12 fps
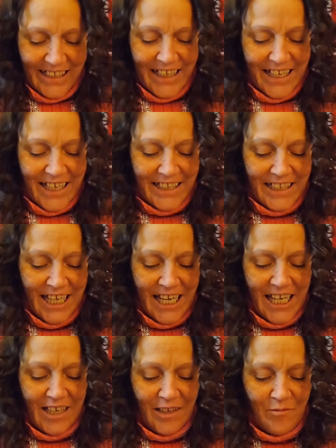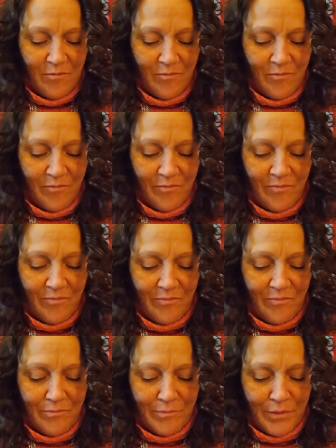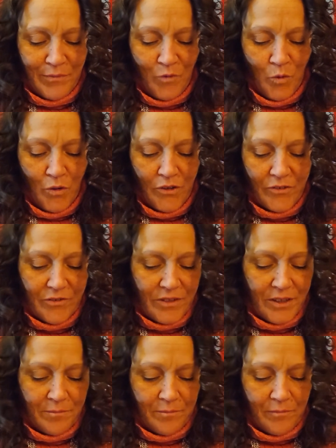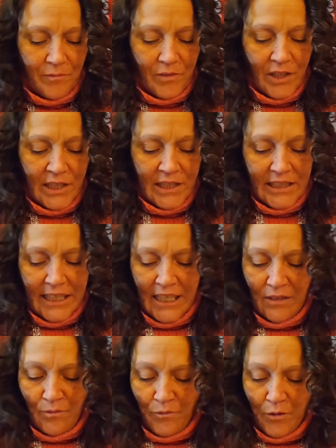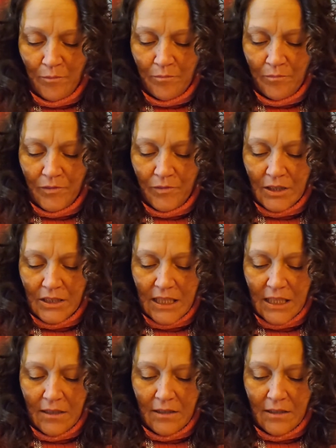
it came before it leaked from the tip.